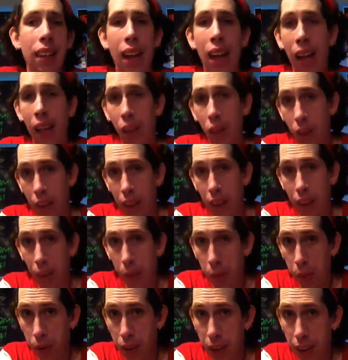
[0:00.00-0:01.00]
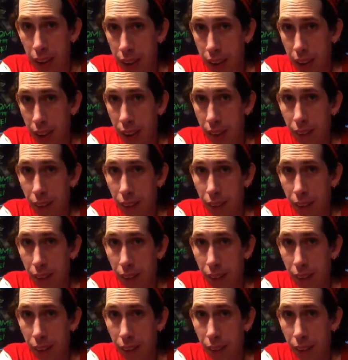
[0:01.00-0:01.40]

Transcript: I look like a boy still.